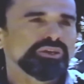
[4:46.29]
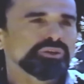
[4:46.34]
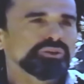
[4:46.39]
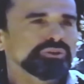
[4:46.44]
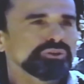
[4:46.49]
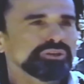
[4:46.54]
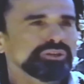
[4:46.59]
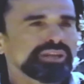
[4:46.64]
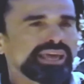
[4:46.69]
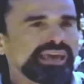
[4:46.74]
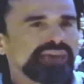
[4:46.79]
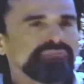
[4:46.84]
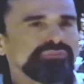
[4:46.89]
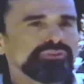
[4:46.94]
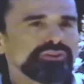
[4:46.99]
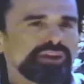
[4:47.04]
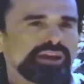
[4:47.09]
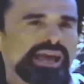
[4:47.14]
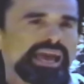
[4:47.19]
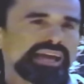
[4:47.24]
could
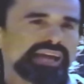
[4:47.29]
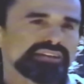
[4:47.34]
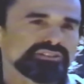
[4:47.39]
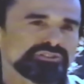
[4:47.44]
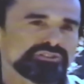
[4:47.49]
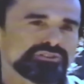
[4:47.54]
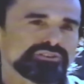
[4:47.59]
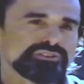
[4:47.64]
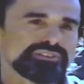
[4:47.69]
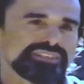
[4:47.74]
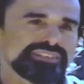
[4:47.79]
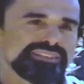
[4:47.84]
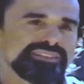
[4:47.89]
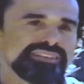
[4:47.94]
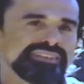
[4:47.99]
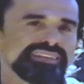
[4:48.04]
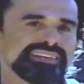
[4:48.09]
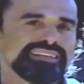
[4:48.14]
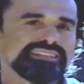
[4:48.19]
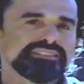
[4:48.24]
ever
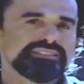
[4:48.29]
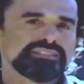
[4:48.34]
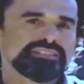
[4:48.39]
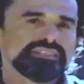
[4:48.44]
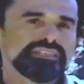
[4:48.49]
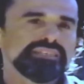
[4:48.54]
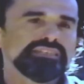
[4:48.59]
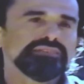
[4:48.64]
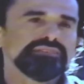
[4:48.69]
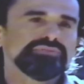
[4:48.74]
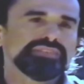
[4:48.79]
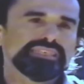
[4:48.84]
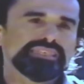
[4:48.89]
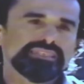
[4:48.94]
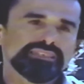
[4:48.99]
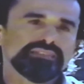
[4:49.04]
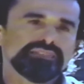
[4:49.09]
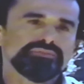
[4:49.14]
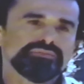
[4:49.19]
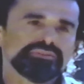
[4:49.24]
actually achieve
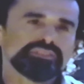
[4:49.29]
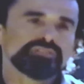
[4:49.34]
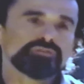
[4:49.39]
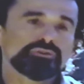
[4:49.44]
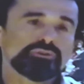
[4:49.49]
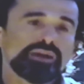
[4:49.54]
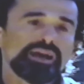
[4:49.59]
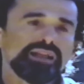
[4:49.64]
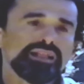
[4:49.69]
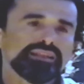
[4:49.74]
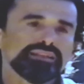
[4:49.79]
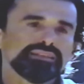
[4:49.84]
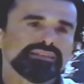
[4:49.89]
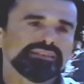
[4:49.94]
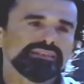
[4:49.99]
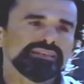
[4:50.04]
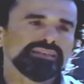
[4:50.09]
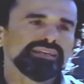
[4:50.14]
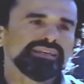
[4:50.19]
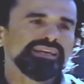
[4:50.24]
the
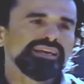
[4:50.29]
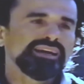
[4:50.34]
individuality